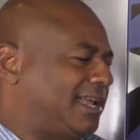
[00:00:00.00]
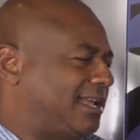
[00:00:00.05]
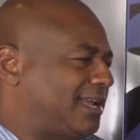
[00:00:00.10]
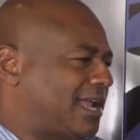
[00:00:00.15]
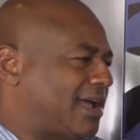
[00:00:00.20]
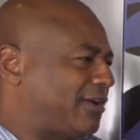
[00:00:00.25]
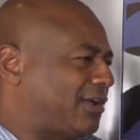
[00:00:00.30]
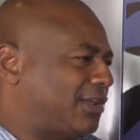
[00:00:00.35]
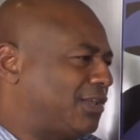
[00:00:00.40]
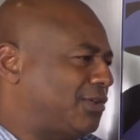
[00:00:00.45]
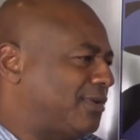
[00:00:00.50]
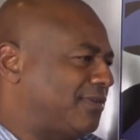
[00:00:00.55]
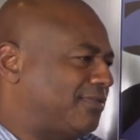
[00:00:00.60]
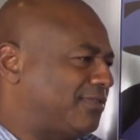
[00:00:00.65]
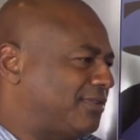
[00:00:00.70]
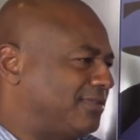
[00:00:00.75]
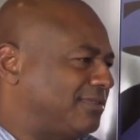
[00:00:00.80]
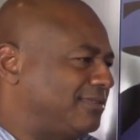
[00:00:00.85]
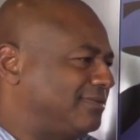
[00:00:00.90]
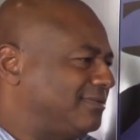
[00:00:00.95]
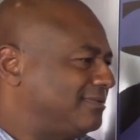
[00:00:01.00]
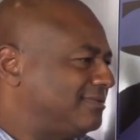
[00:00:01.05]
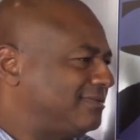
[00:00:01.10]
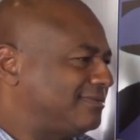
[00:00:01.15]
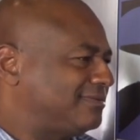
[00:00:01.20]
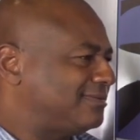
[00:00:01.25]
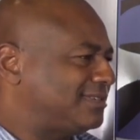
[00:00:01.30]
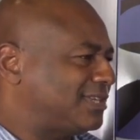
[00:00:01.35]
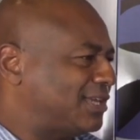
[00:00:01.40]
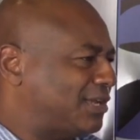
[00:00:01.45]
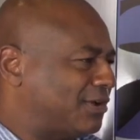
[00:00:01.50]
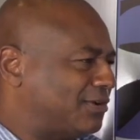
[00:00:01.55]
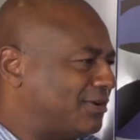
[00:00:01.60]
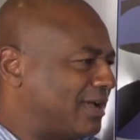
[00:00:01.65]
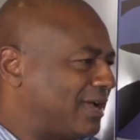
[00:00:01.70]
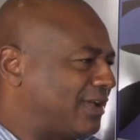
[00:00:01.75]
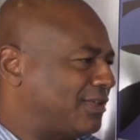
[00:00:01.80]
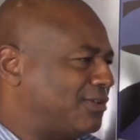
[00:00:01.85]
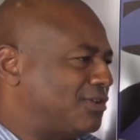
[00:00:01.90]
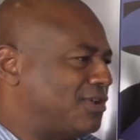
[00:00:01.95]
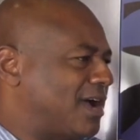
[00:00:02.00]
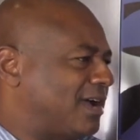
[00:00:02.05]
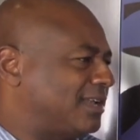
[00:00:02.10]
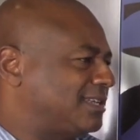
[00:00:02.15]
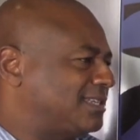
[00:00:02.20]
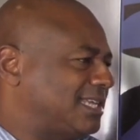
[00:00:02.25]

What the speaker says: how can you even how can you not